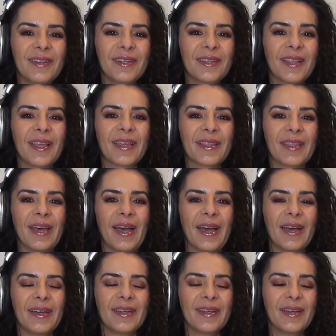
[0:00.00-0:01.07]
like
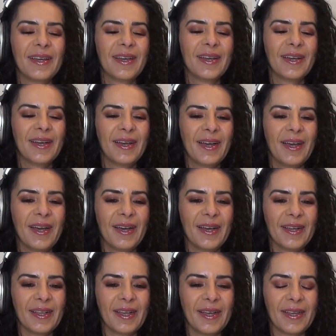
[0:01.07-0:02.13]
that.
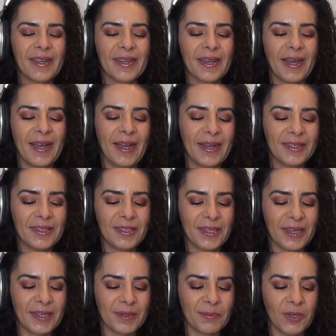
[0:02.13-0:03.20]
Like, I had to
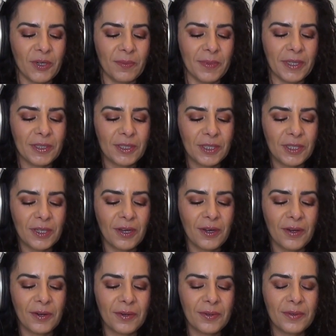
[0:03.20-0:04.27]
take a moment.
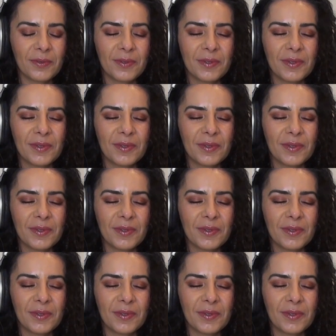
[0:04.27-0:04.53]
So